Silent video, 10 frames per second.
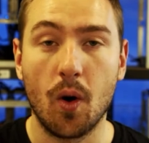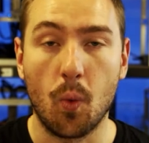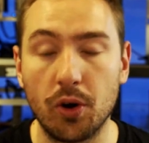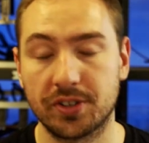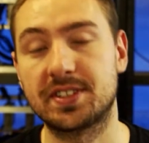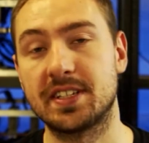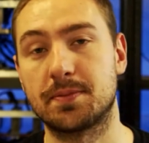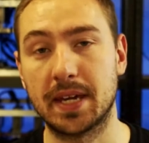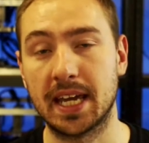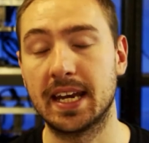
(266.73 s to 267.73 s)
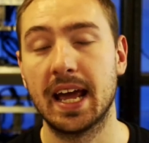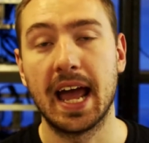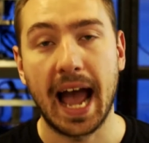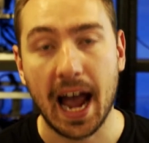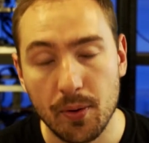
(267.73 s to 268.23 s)
what does this mean?
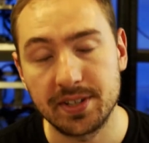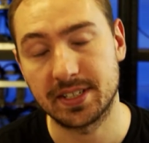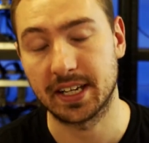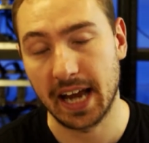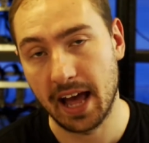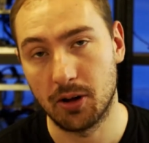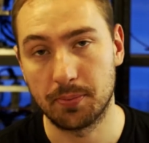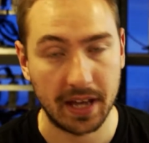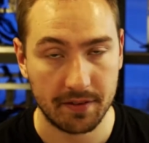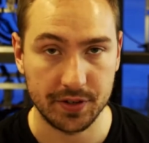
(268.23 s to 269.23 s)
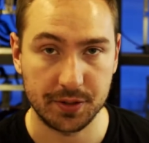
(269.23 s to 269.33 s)
How is it going to help the average